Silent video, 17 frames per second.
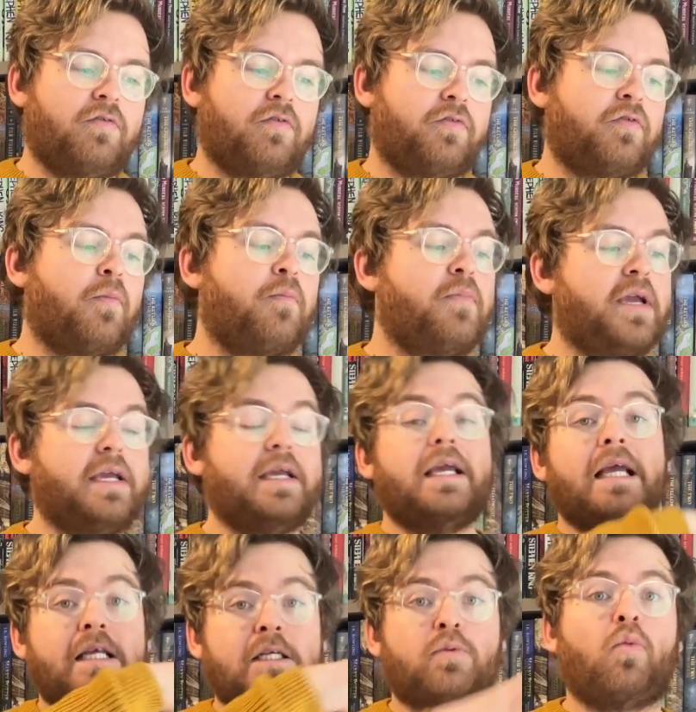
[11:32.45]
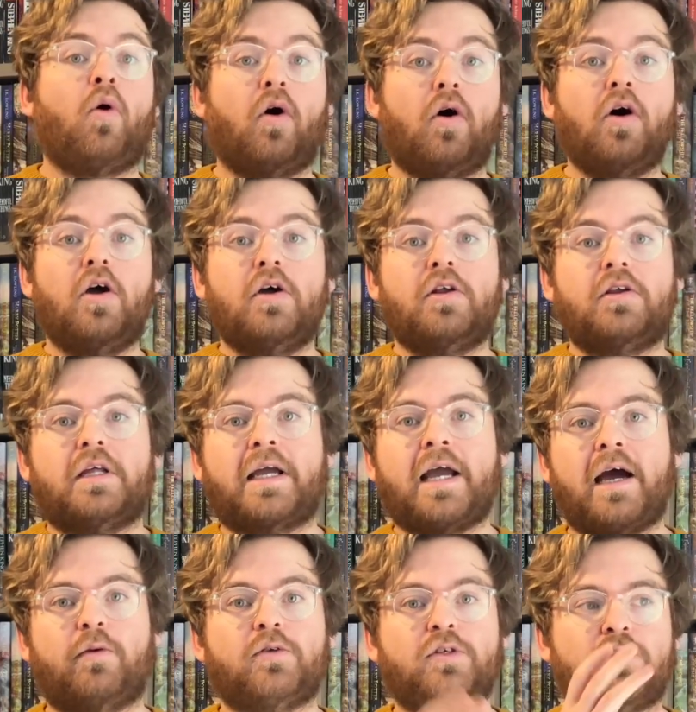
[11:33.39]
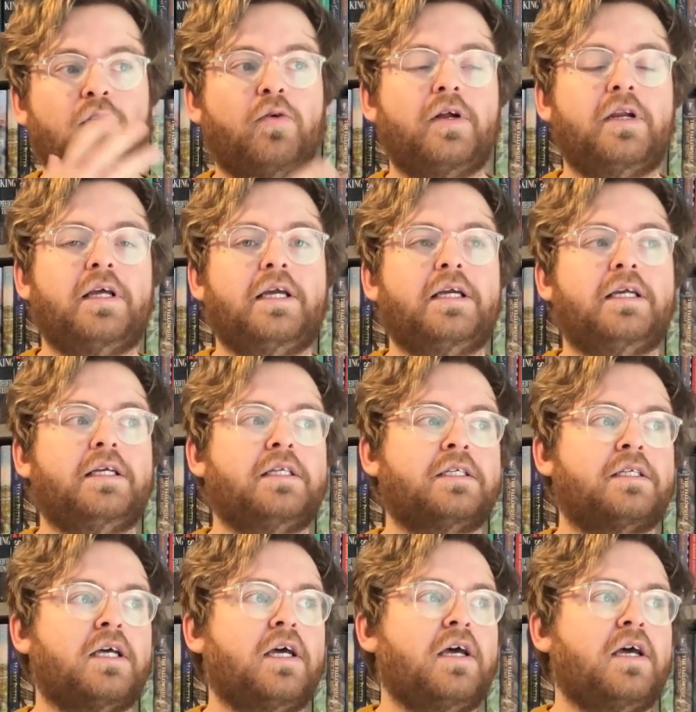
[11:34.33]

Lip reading: for me, is what the Count's doing. He's